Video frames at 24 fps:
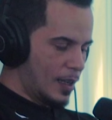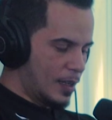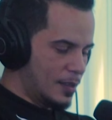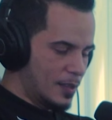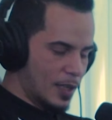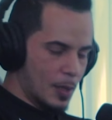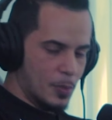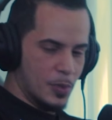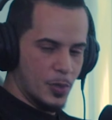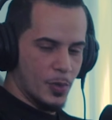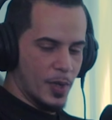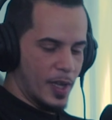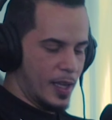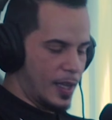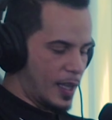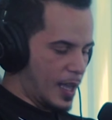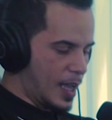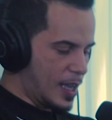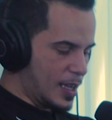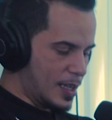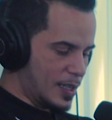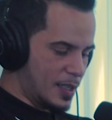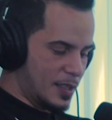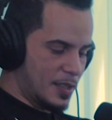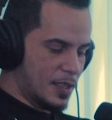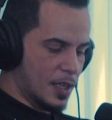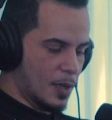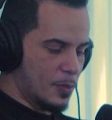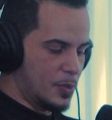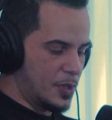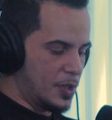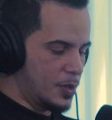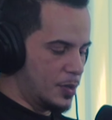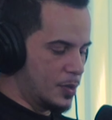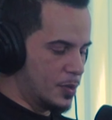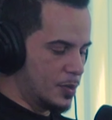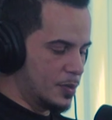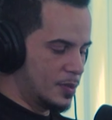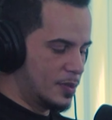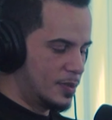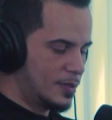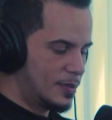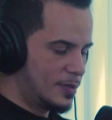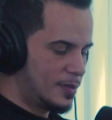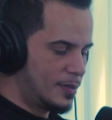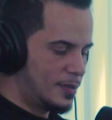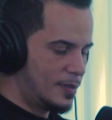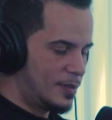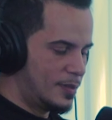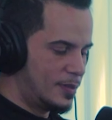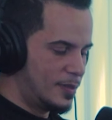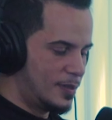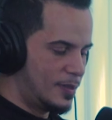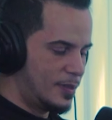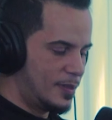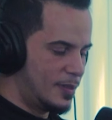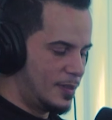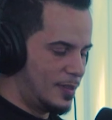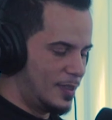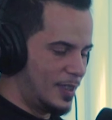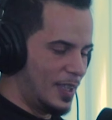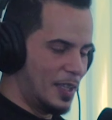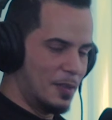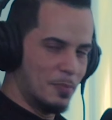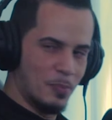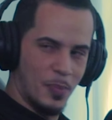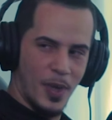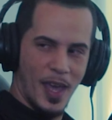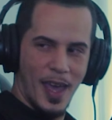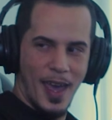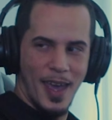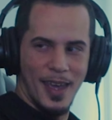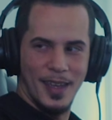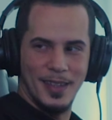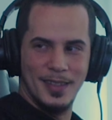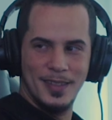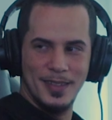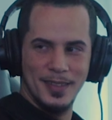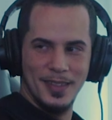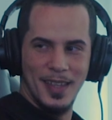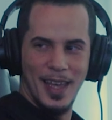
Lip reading: NWA, AEW, Impact,